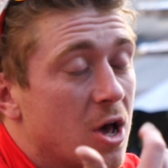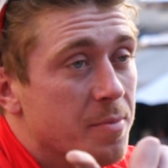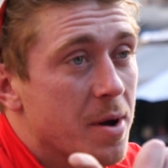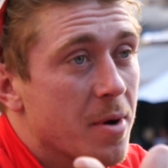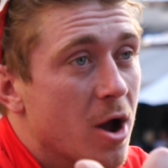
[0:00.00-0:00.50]

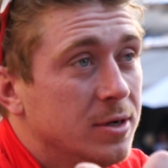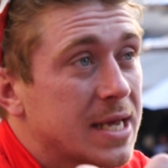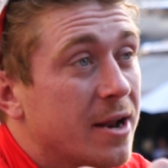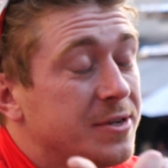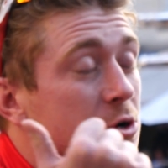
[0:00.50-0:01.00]
turbo
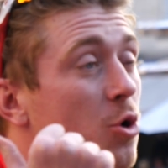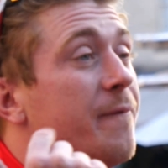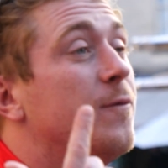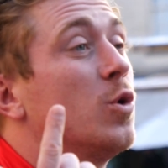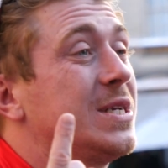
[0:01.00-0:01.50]
mode, and I've still
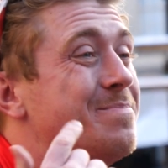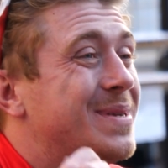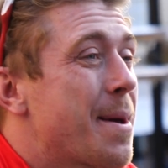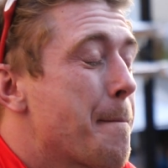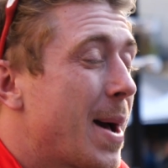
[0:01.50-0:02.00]
got
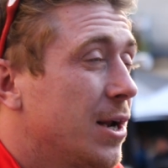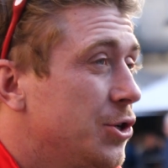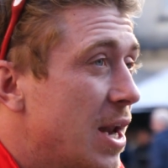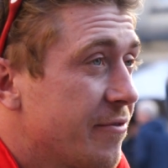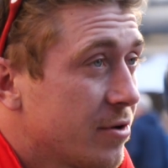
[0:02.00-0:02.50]
14%
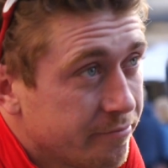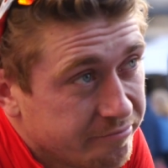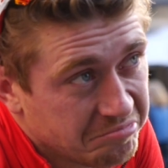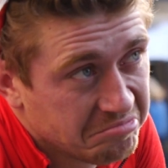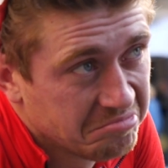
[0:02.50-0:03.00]
battery left.
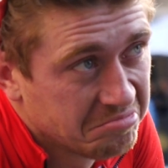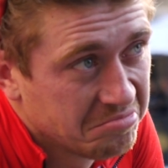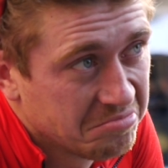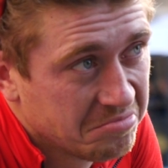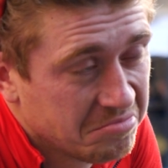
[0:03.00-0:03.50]

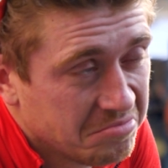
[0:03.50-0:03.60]
I was so